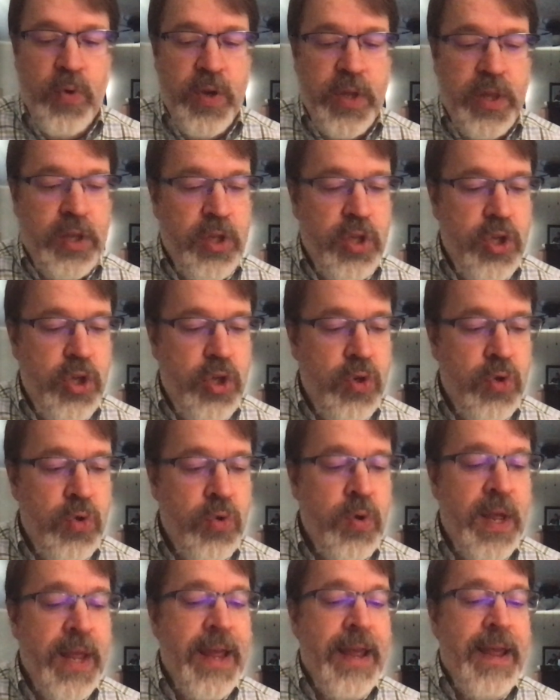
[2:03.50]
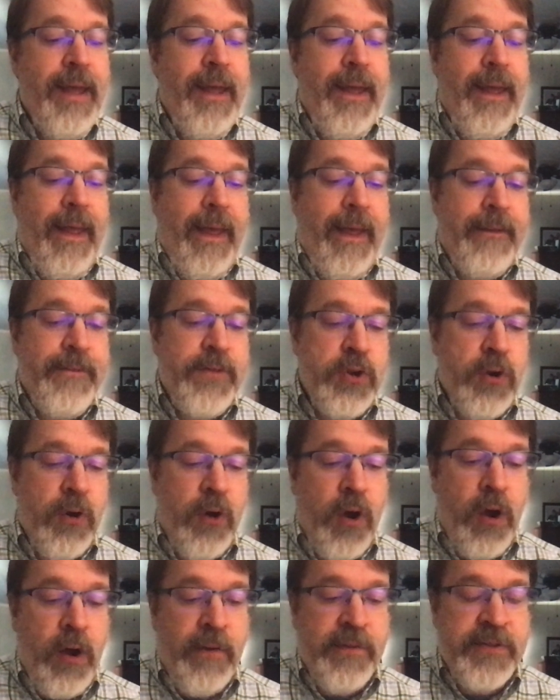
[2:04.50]
with you and
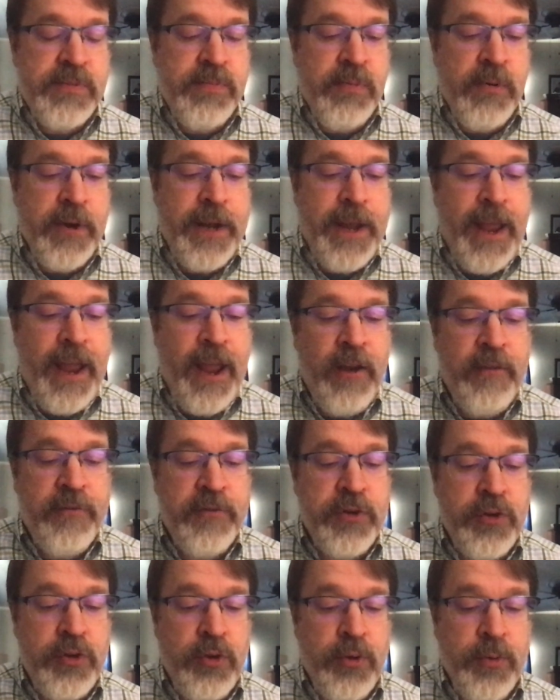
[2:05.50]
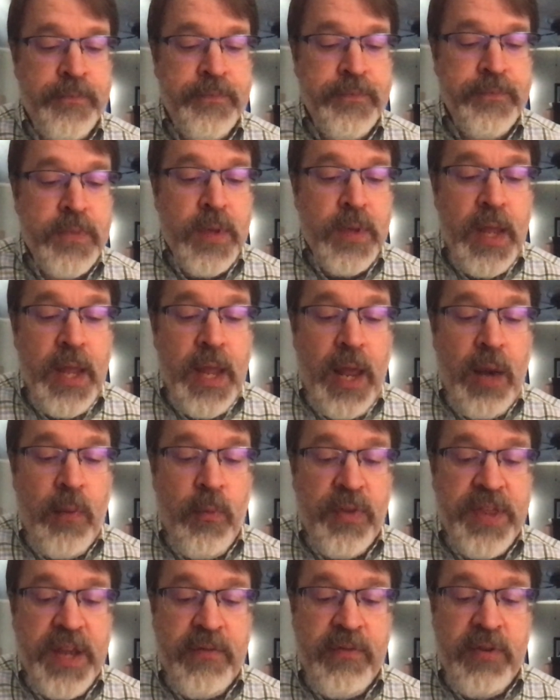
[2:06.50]
your offspring after you, and
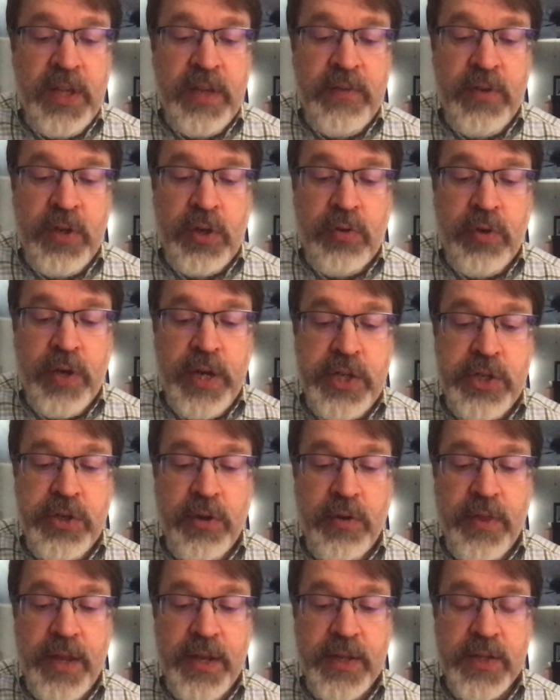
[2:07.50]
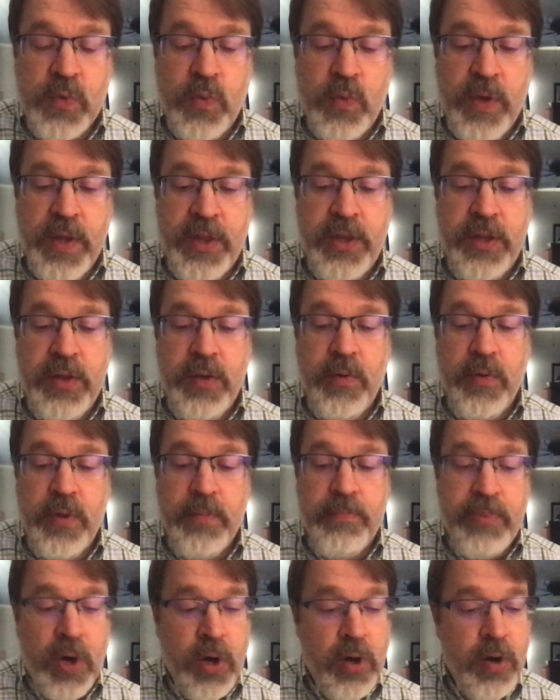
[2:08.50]
with every living creature that is with you,
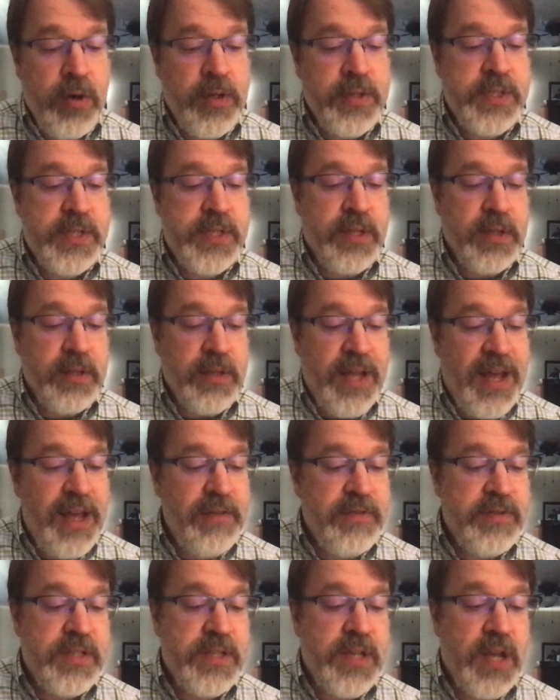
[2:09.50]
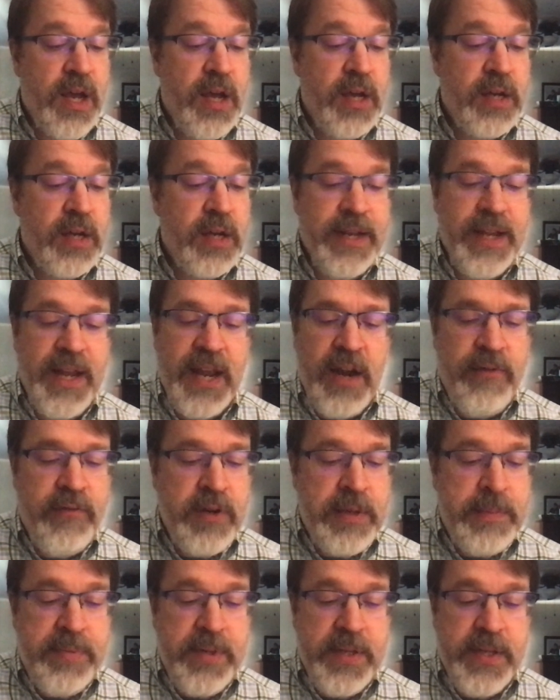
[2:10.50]
the birds, the livestock, and
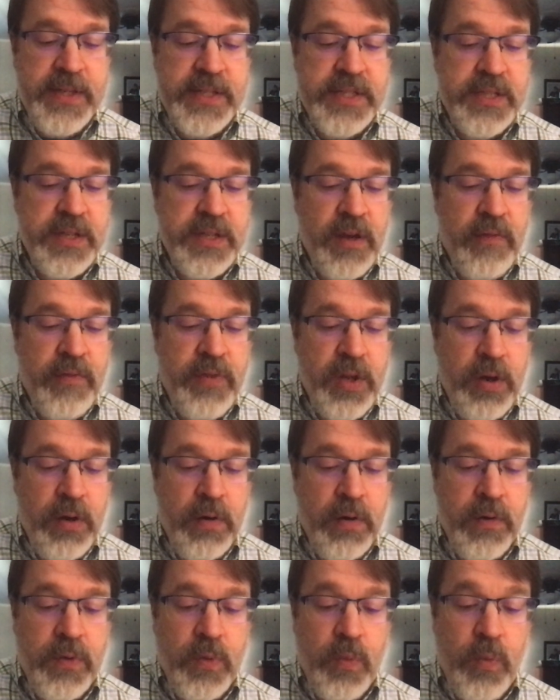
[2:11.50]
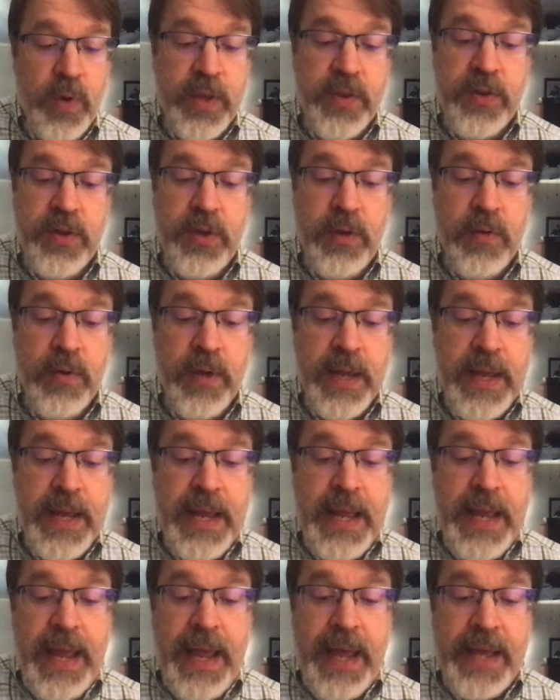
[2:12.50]
every beast of the earth with you,
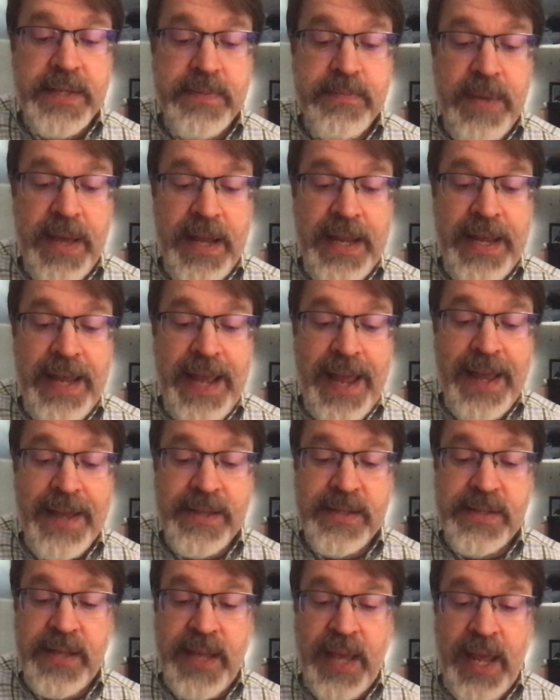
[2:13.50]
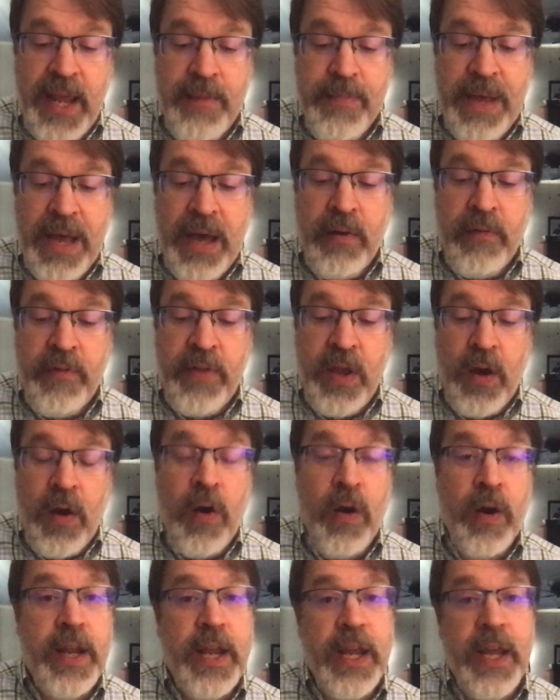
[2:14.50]
as many as came out of the
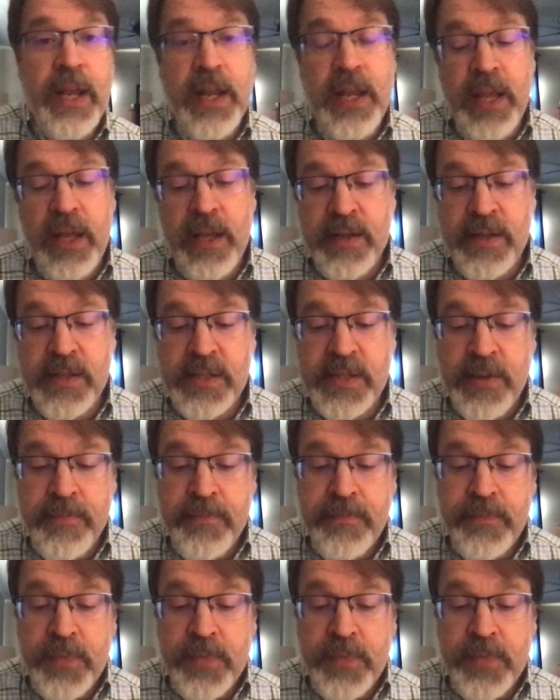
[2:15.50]
ark. It is